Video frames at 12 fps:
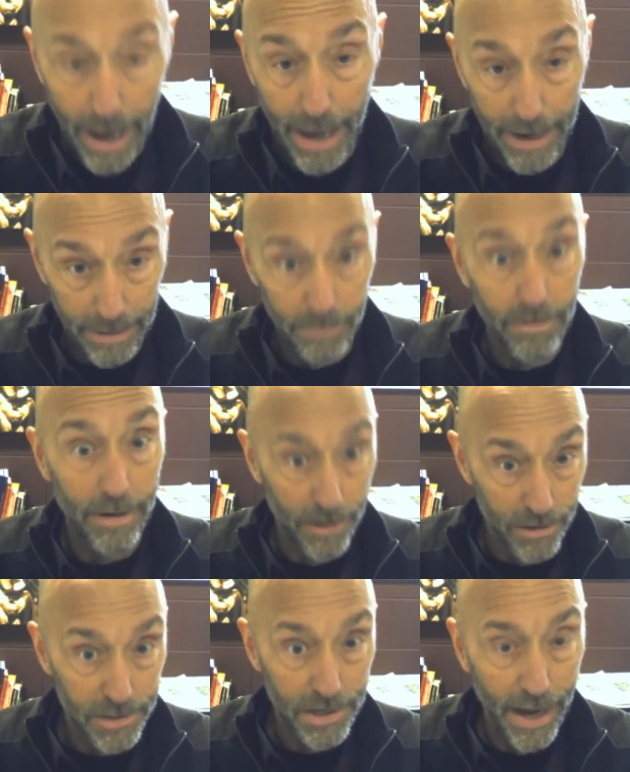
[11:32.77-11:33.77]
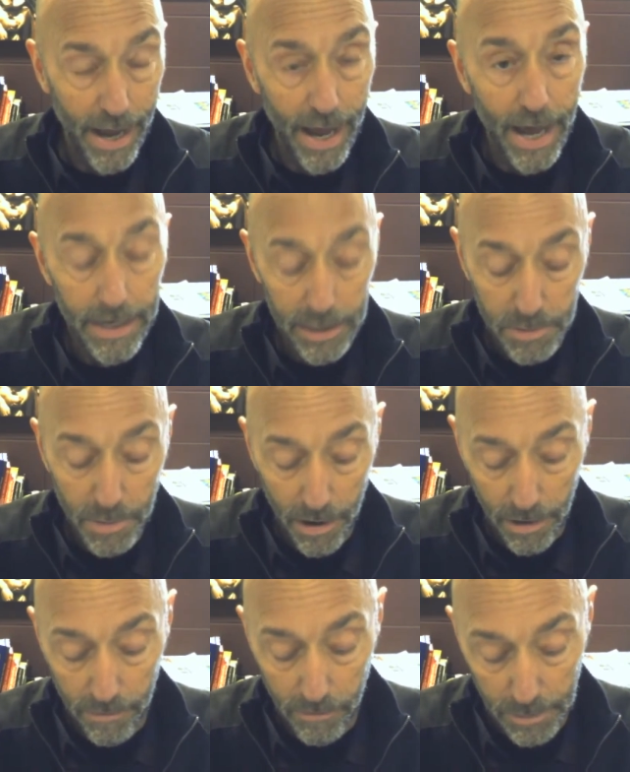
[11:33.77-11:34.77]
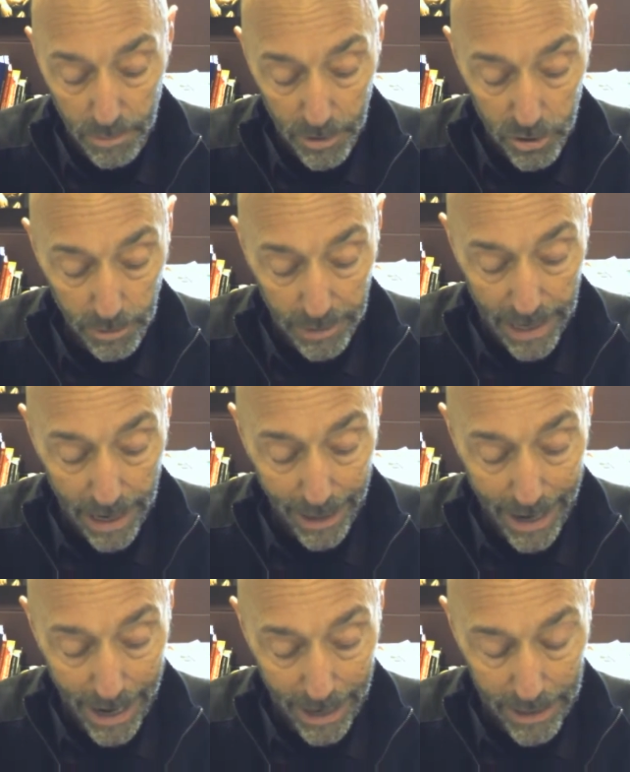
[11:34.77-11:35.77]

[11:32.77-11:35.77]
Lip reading: and in years ahead, is part of what Bishop Callahan